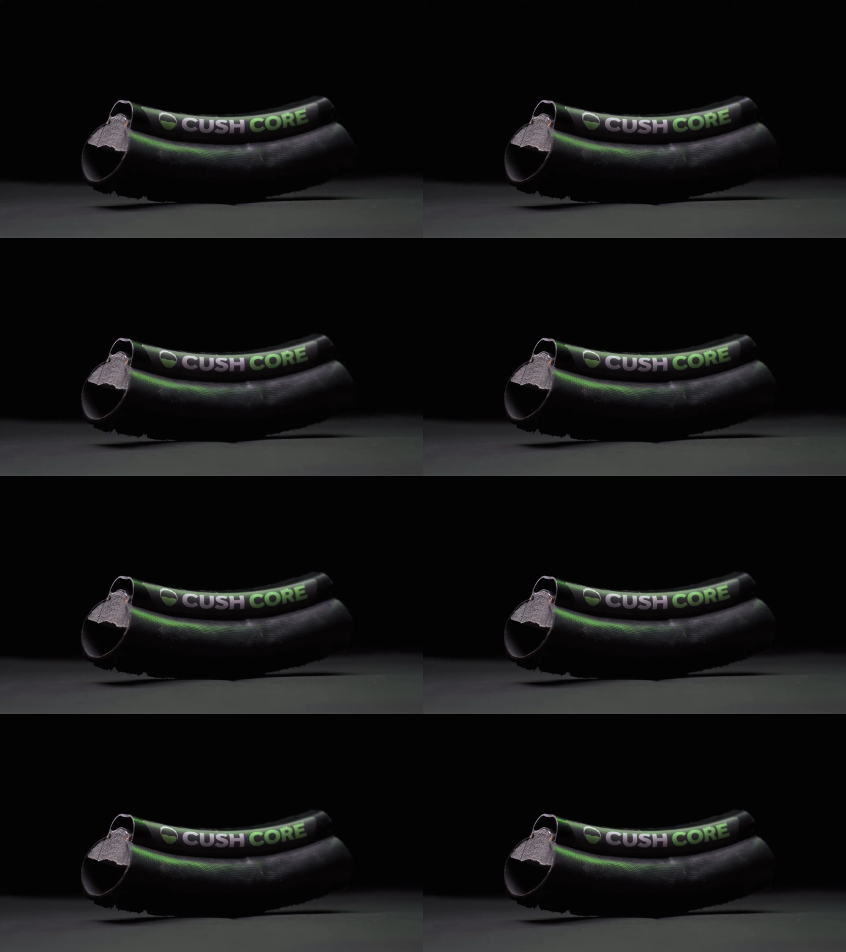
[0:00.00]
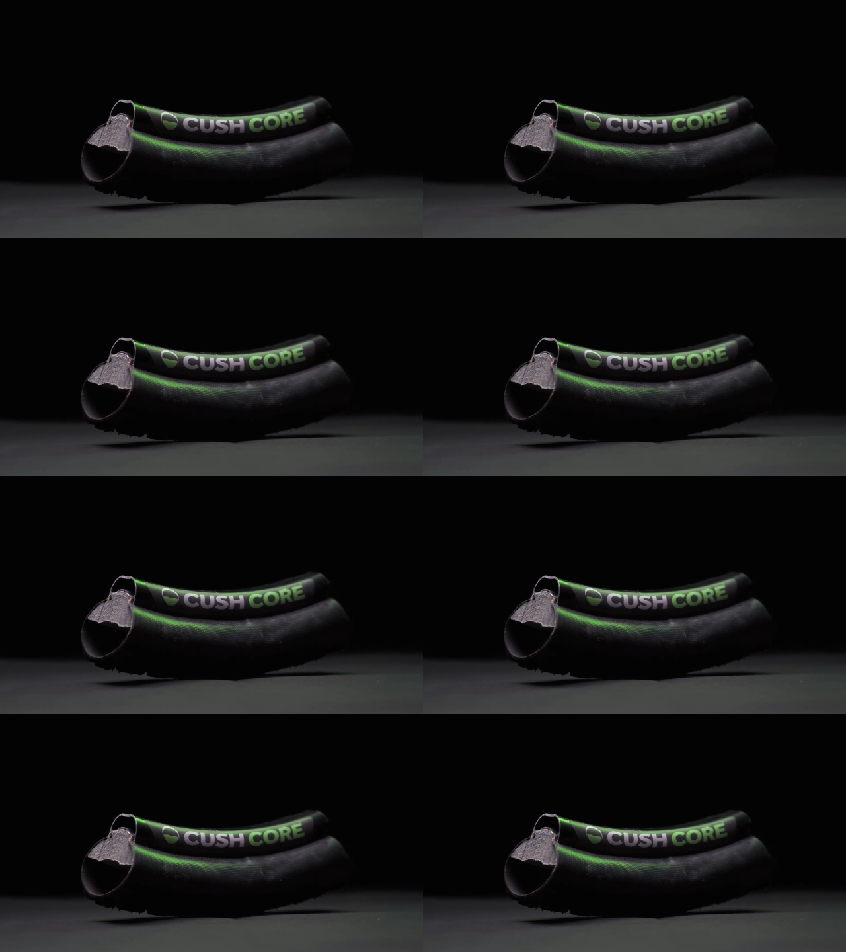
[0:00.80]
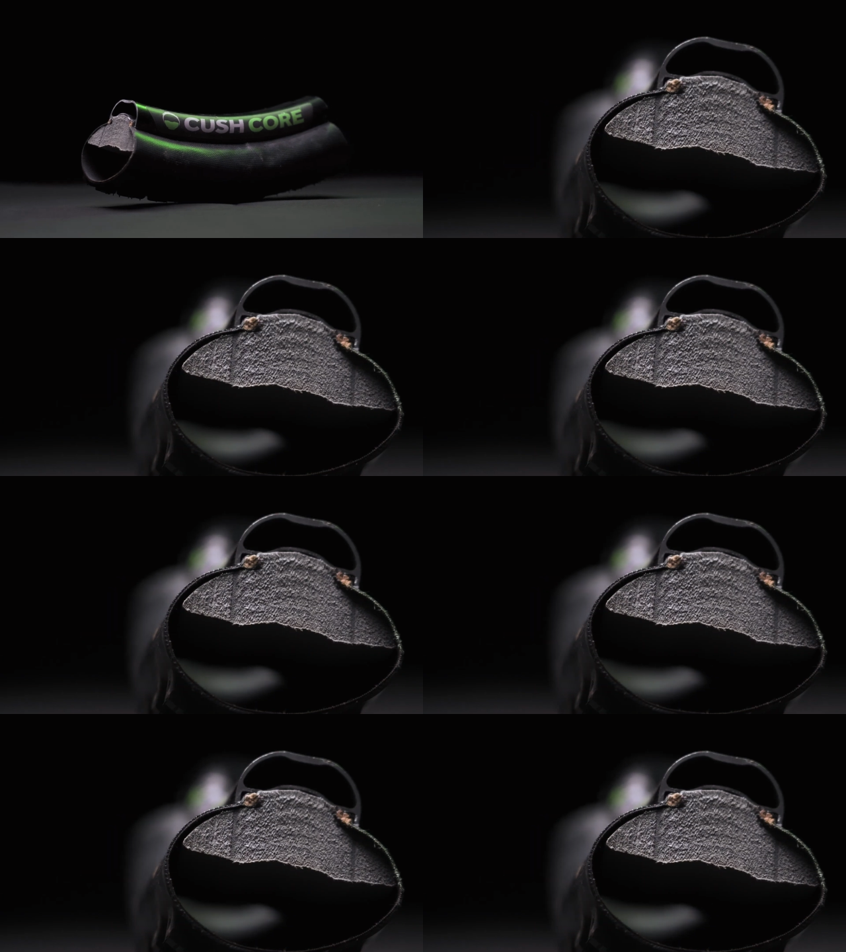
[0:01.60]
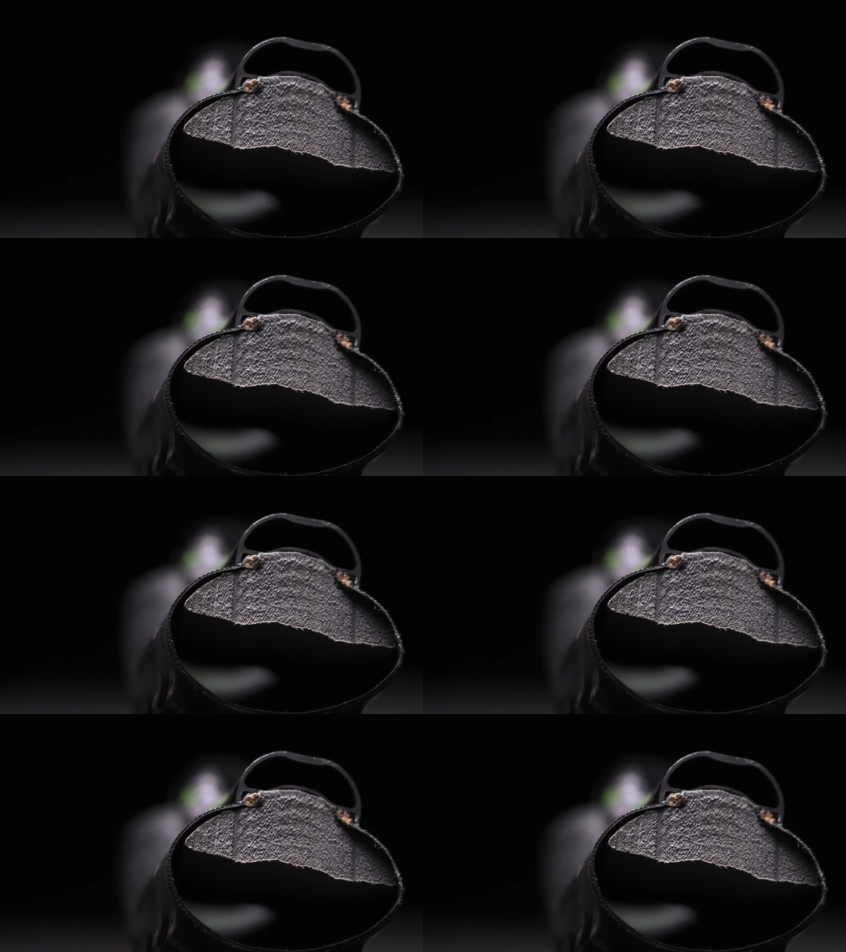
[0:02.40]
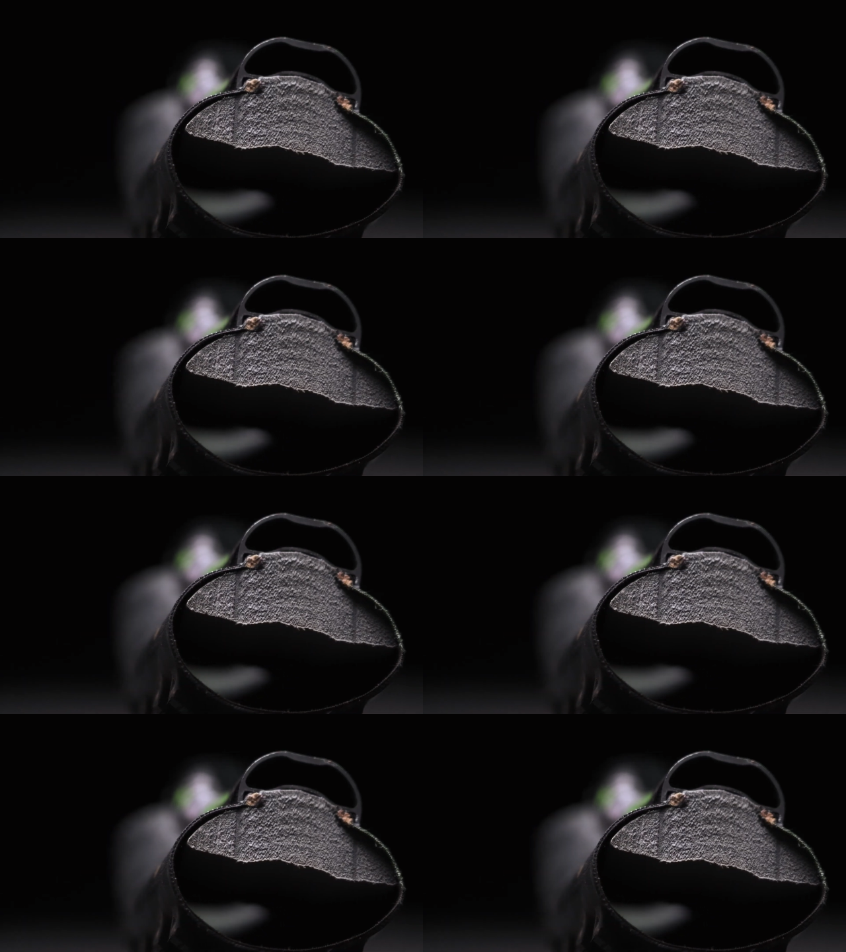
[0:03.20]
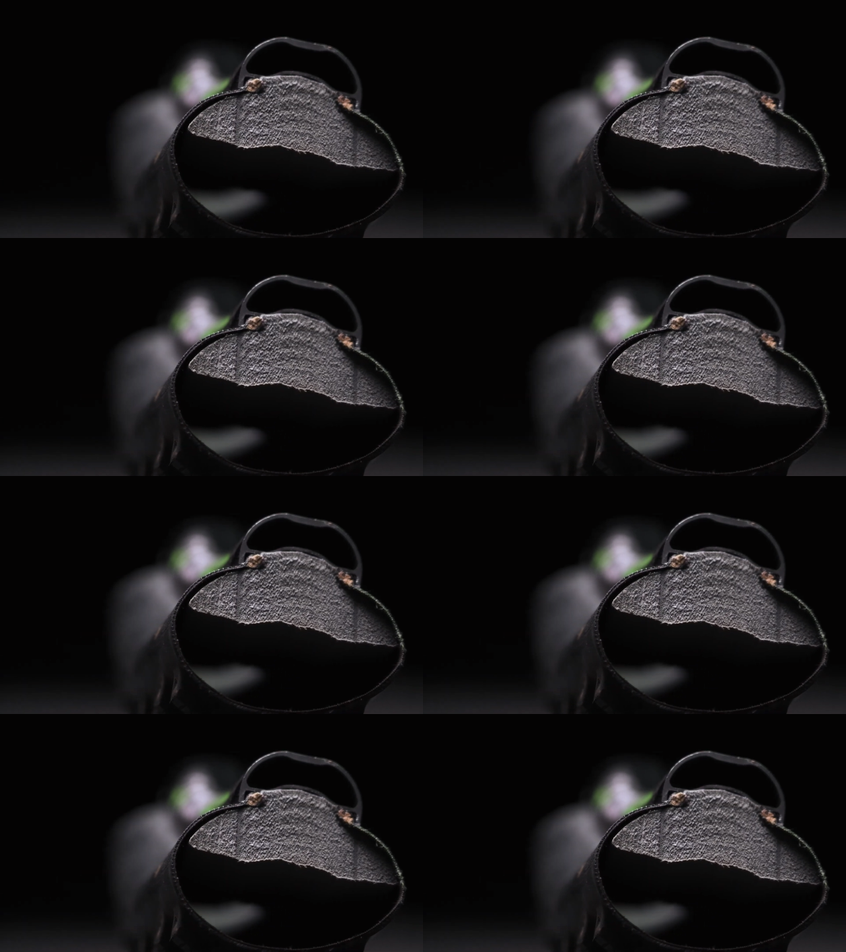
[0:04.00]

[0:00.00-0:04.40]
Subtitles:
(no speaker visible)